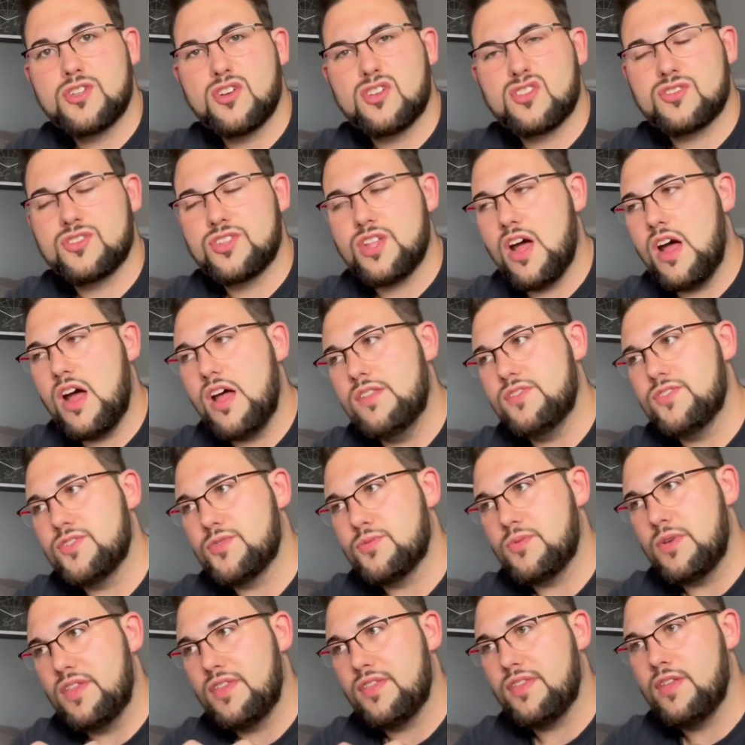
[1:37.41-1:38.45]
stance
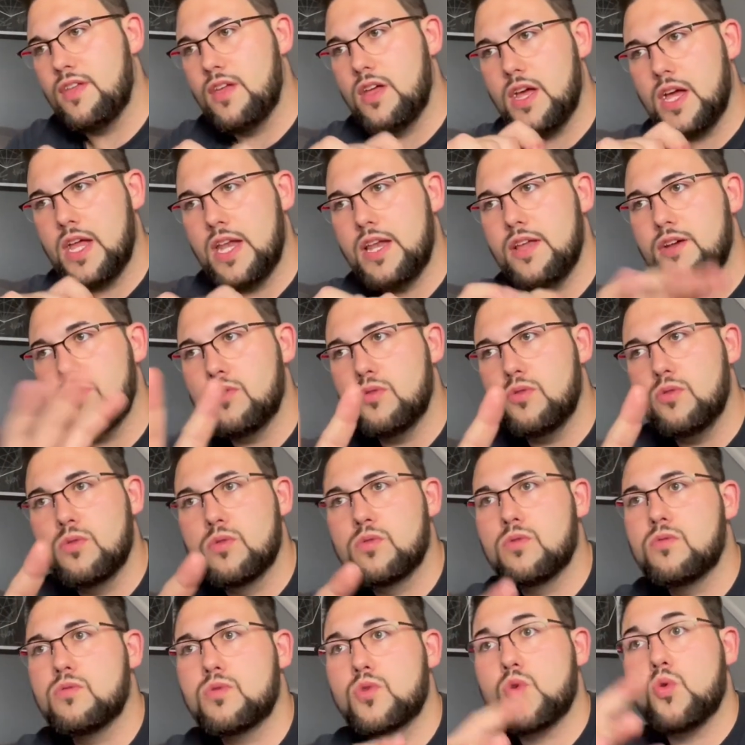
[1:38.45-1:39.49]
with a little
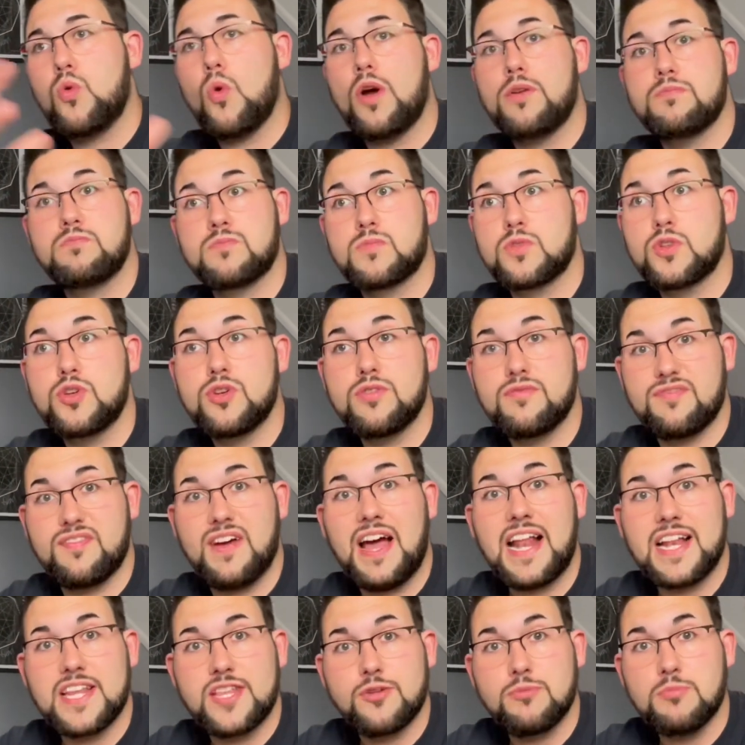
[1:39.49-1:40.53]
quite good
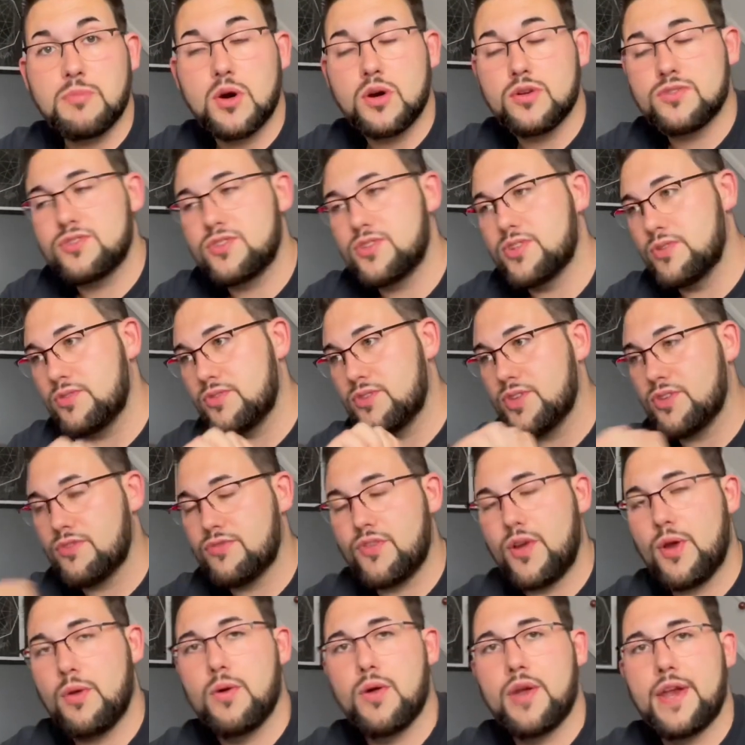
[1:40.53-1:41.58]
value mod to
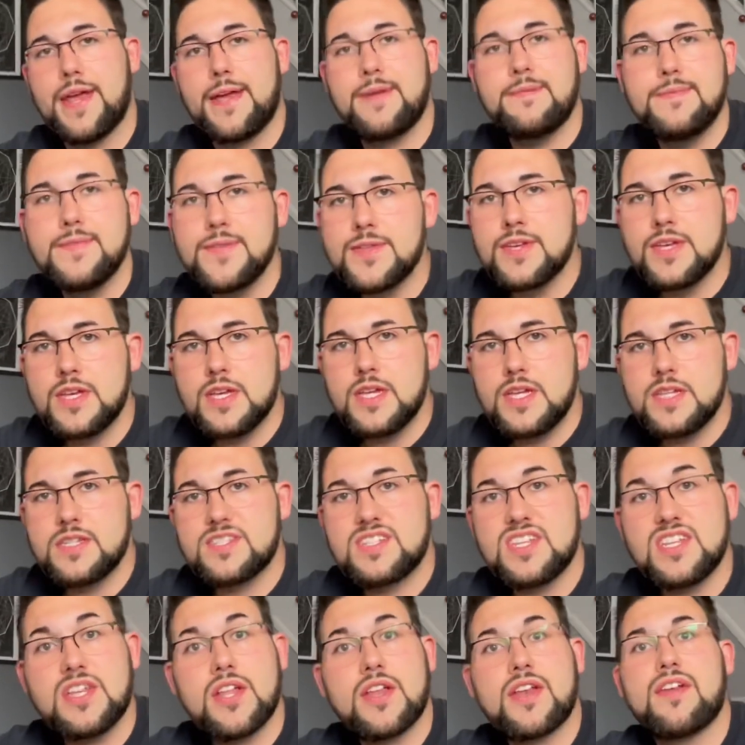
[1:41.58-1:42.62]
throw on it,
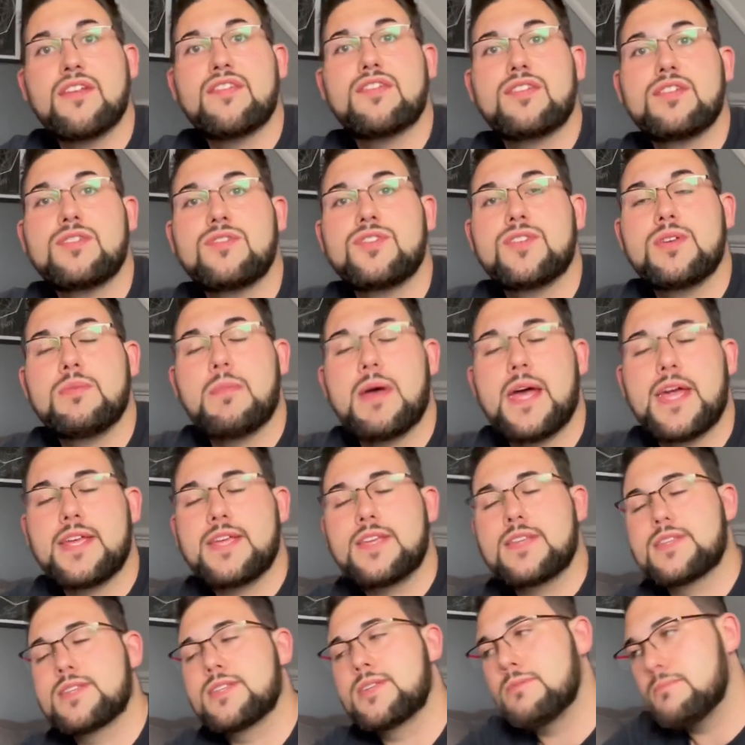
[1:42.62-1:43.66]
see the difference it
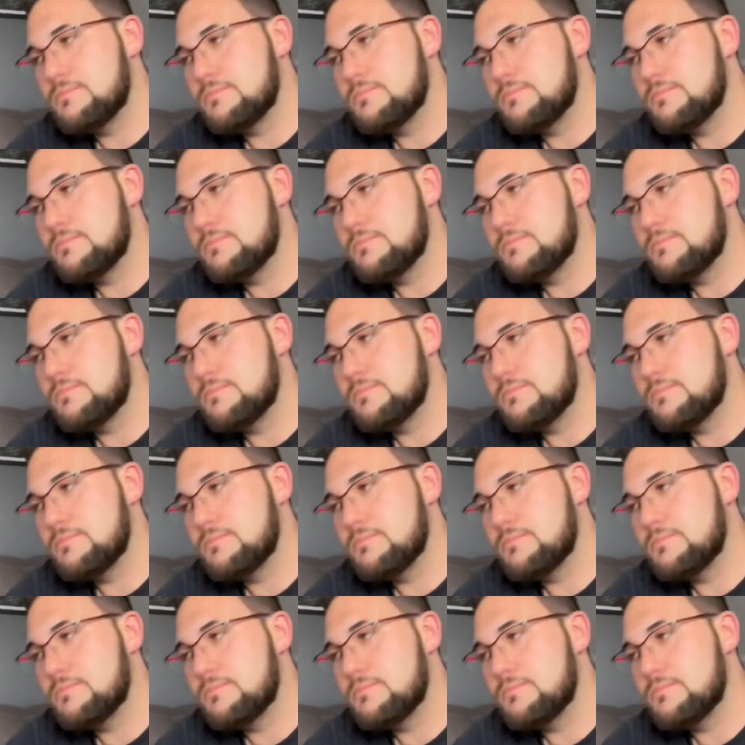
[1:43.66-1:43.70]
makes.